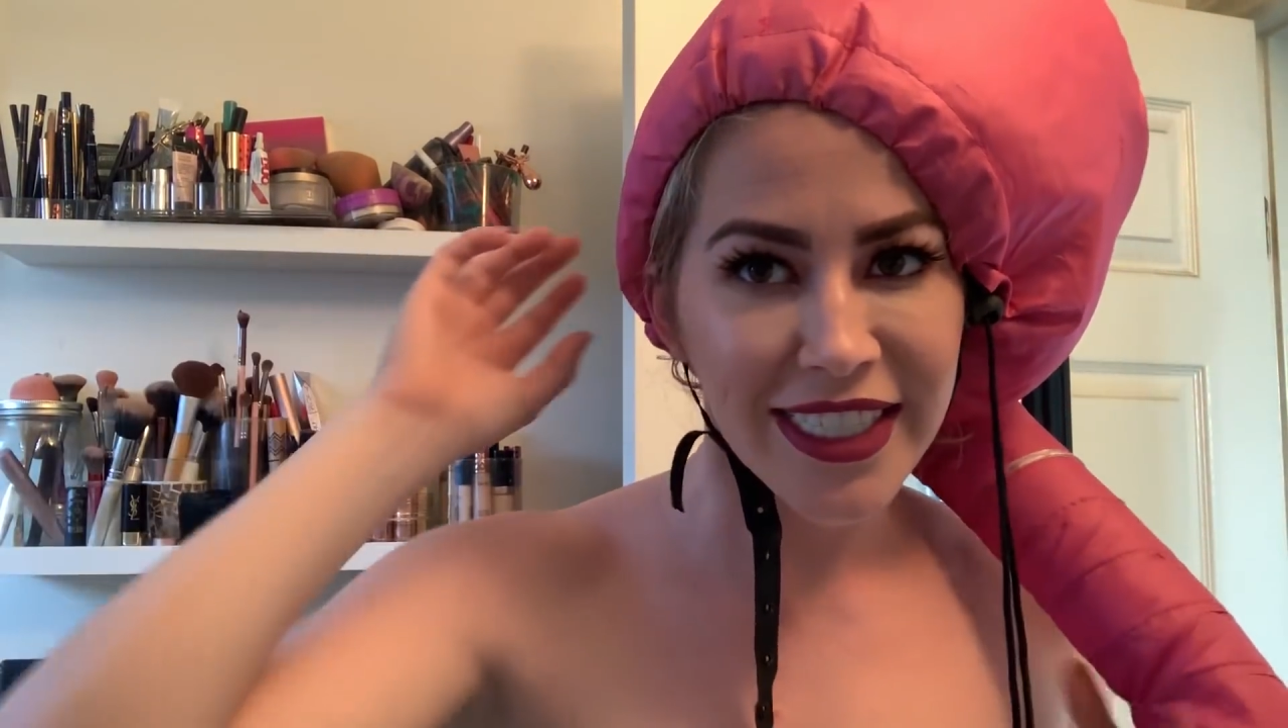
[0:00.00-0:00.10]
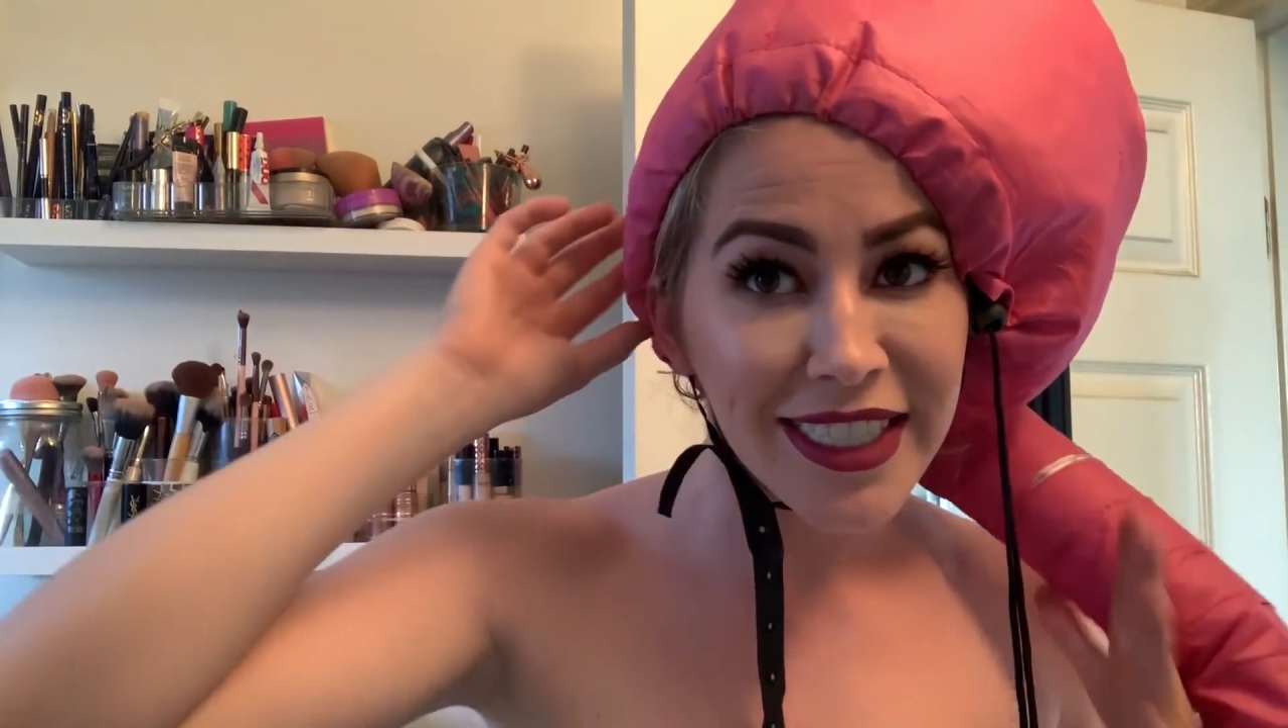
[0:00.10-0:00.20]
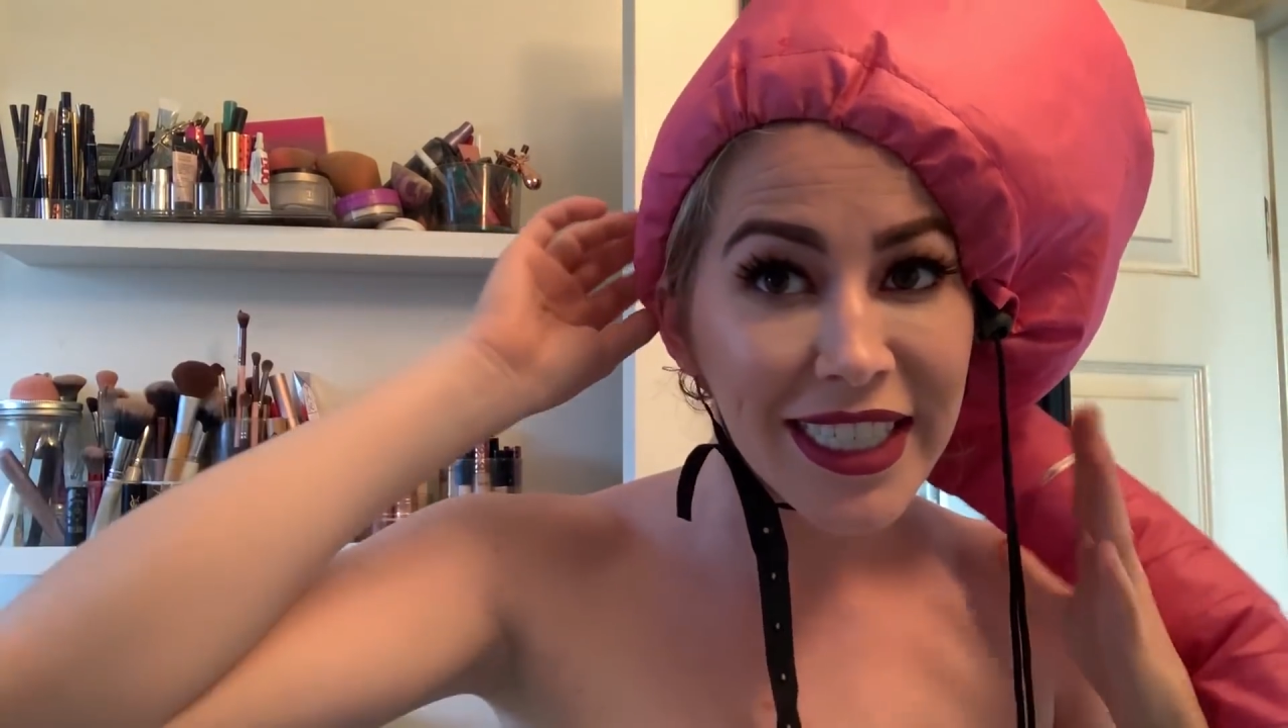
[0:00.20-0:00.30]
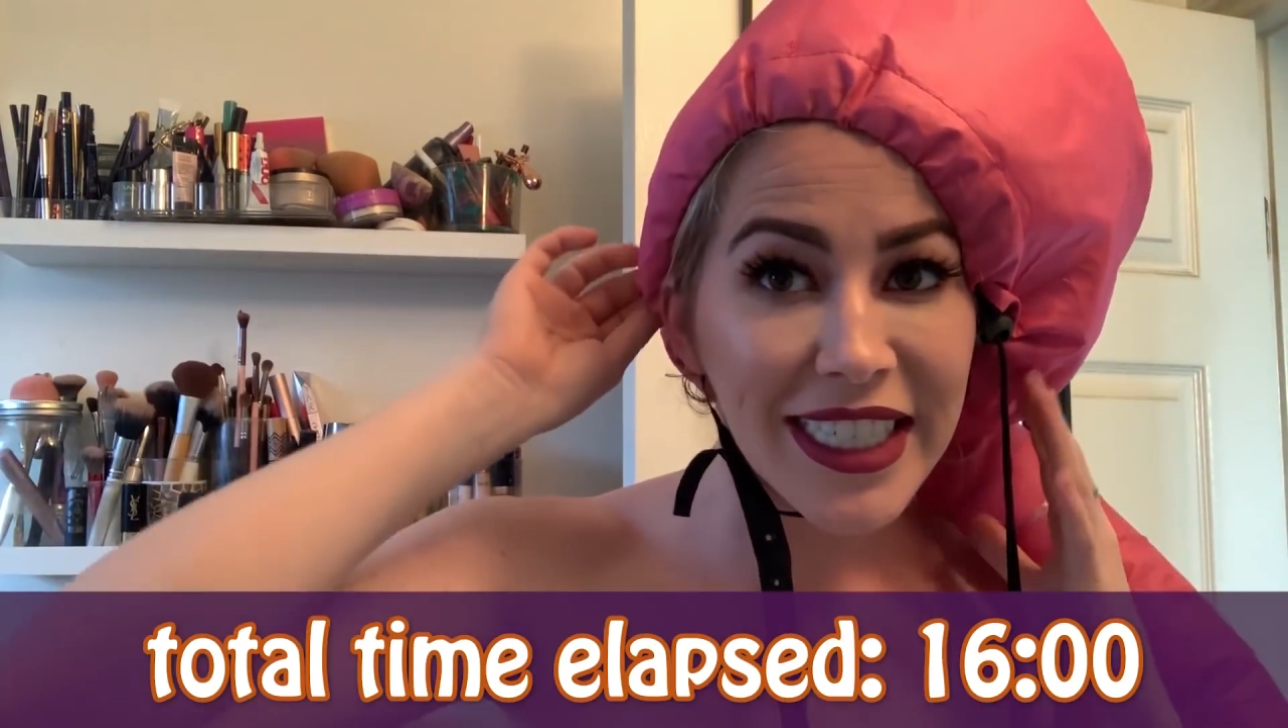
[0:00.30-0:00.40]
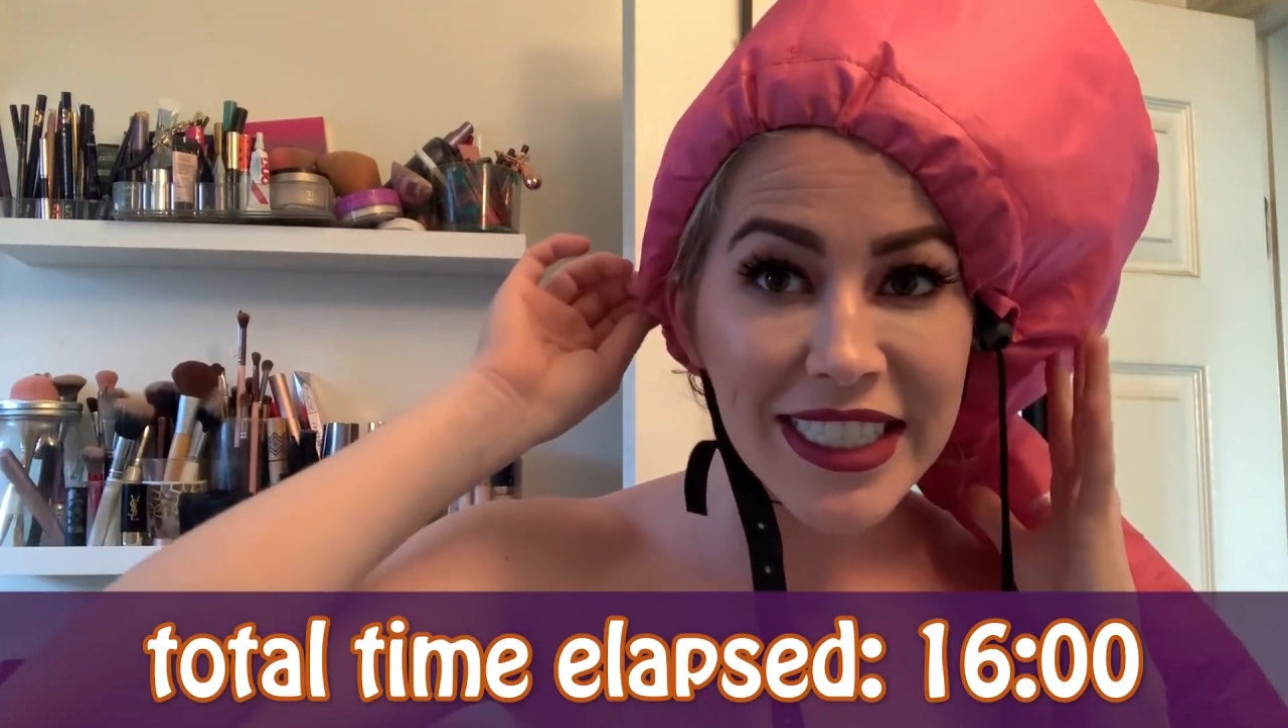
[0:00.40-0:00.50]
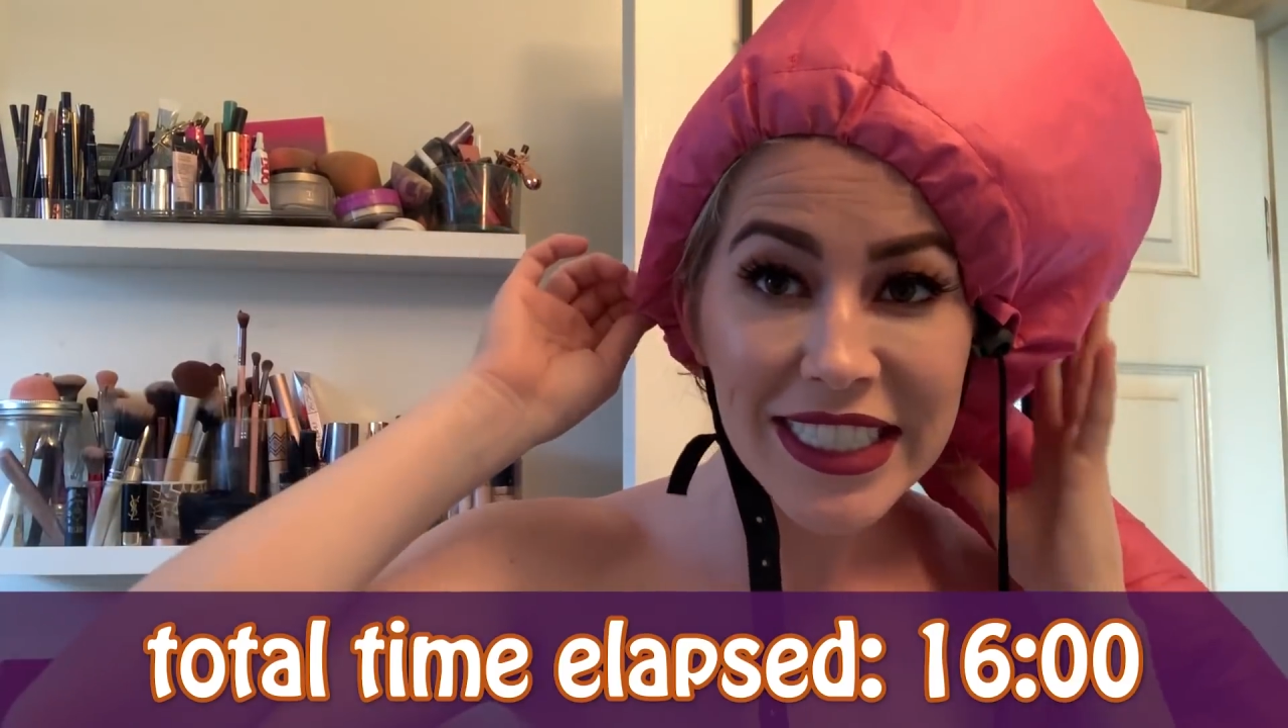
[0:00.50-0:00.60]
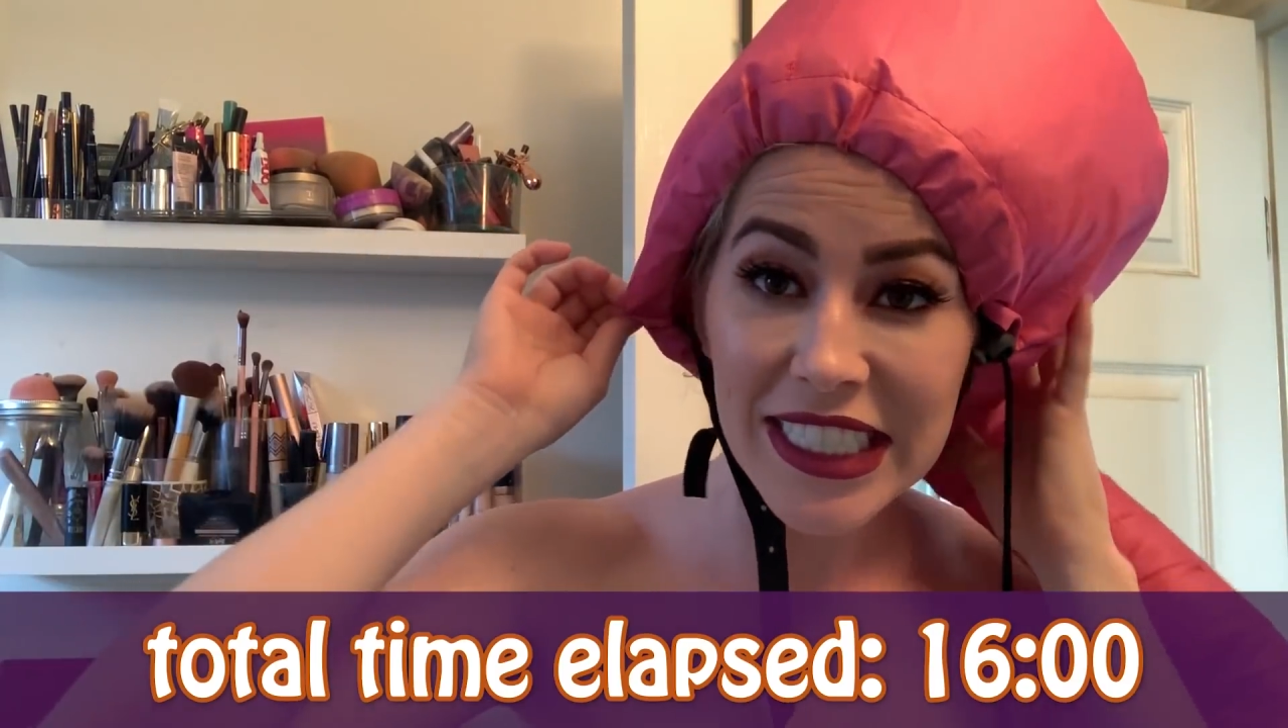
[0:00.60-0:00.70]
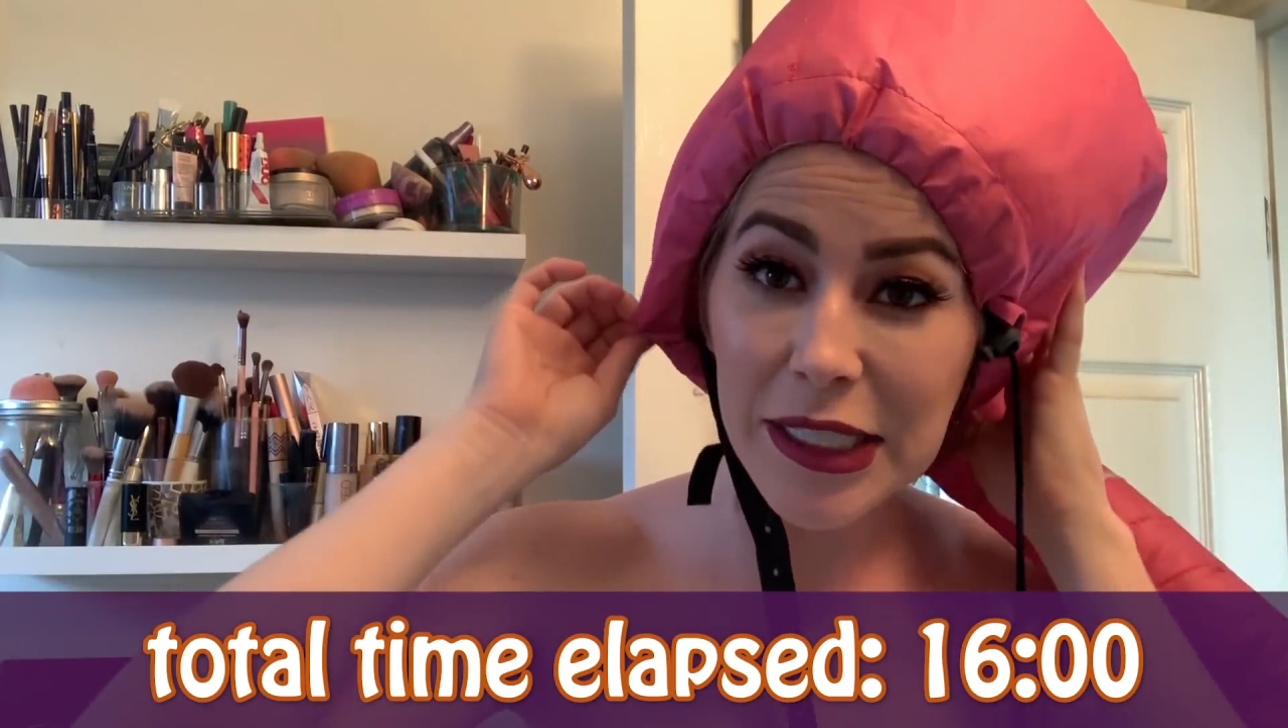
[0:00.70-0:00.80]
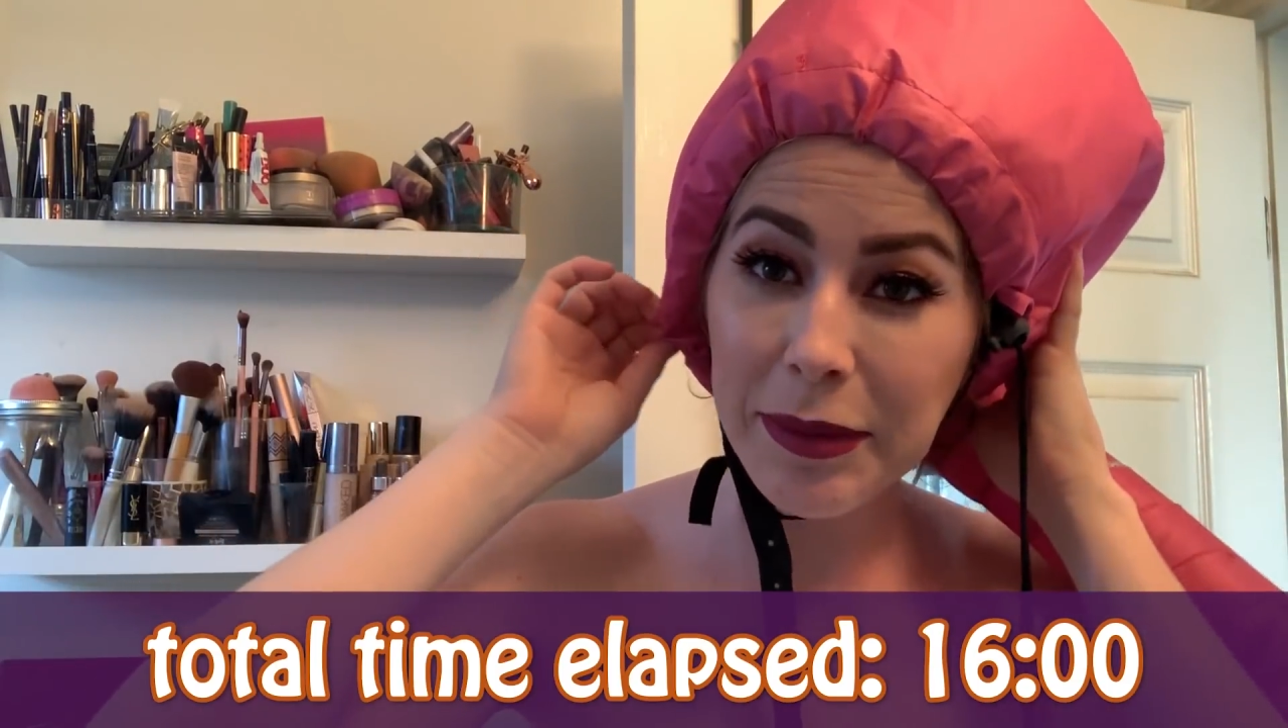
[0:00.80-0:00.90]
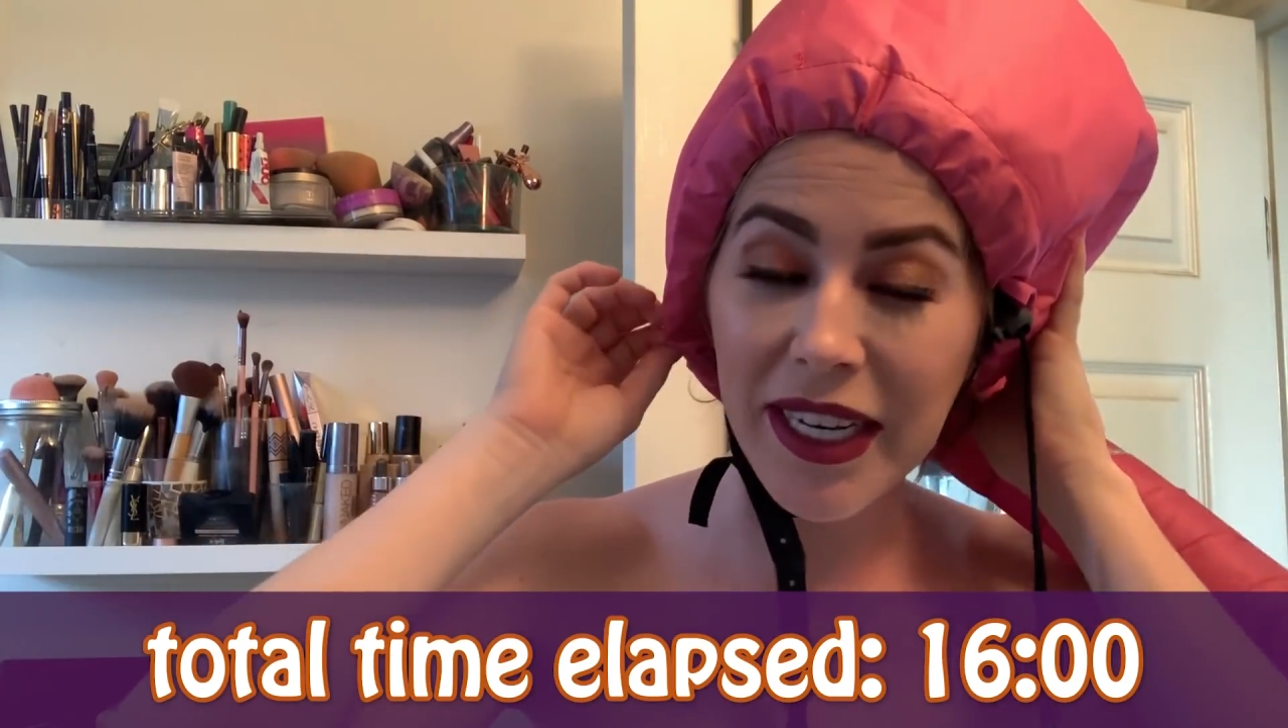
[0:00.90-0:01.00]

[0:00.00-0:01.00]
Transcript: 16